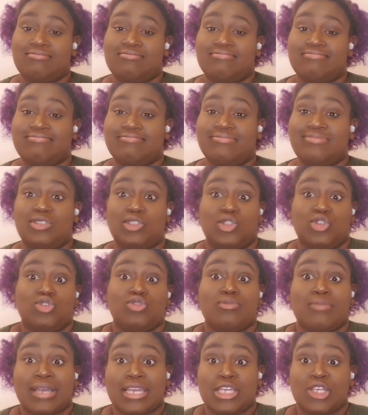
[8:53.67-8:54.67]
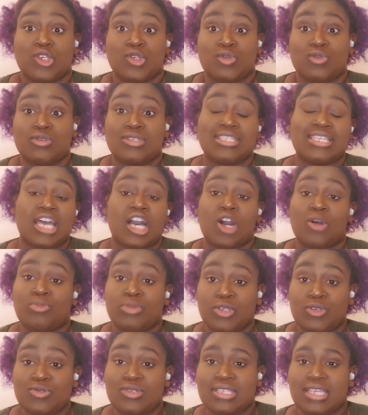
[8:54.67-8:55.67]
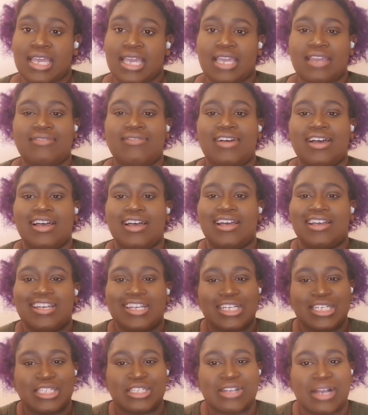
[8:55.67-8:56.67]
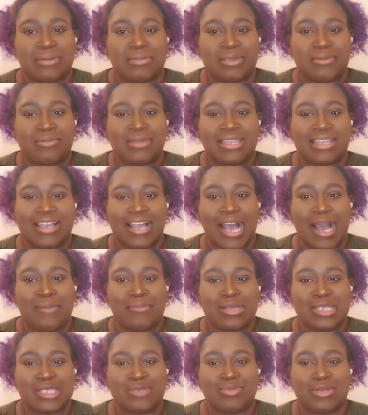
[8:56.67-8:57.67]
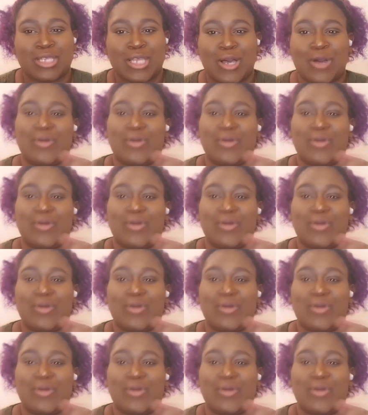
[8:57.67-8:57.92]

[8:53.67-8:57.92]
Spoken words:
you might use to help you save, drop them in the comments below.